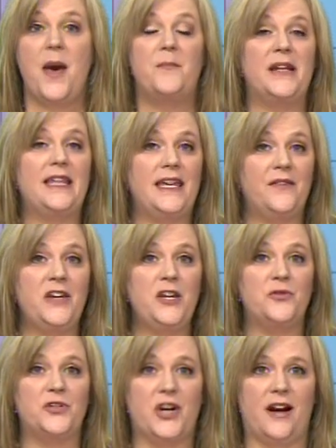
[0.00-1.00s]
but giving
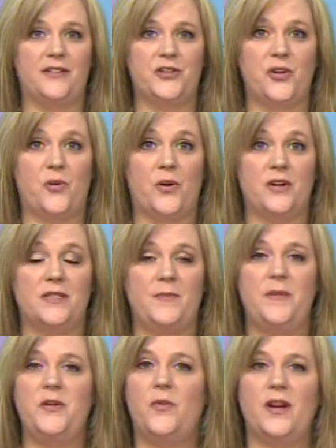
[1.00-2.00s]
your child chores
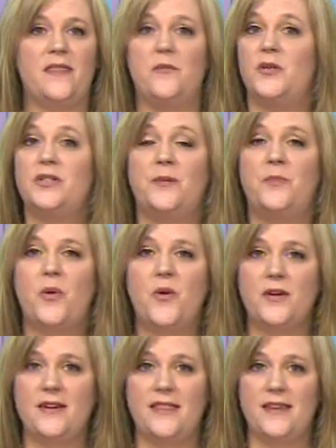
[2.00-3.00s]
may be one of the most
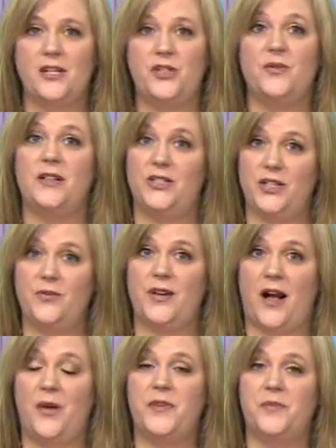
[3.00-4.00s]
important things you can do to
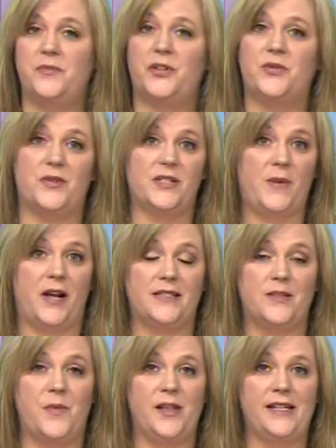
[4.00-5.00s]
help them learn
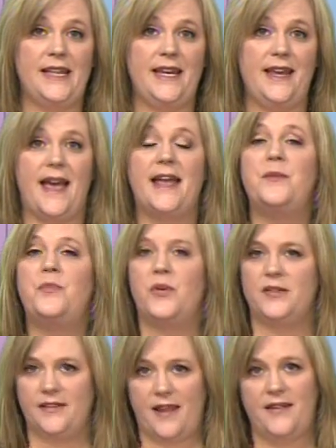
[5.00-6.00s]
responsibility and
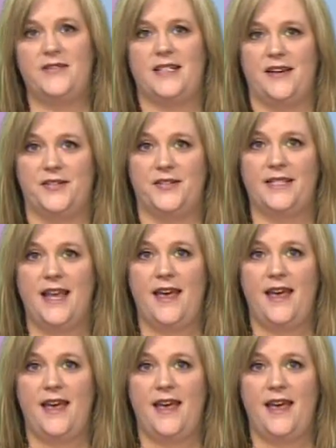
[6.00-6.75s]
important life skills,